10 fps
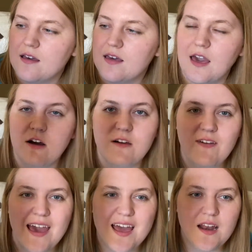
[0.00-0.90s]

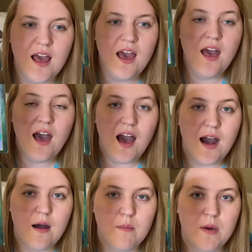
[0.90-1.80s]
Craven.
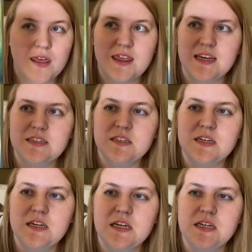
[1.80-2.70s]
Um, this
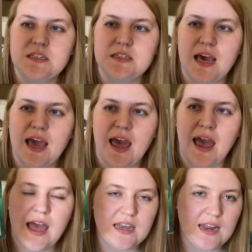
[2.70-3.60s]
is
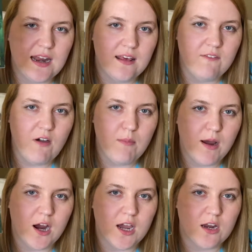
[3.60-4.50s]
a Native
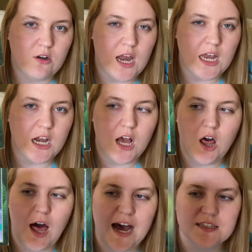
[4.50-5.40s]
American written
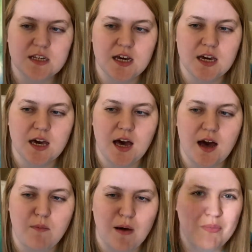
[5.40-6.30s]
classic.
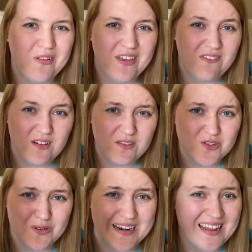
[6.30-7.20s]
Um, I believe it
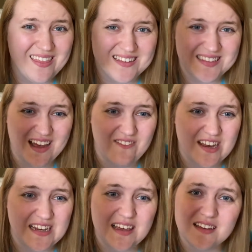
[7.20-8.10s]
was written in the
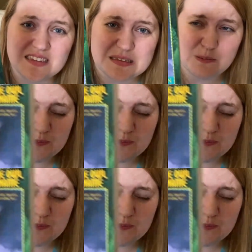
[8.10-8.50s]
70s.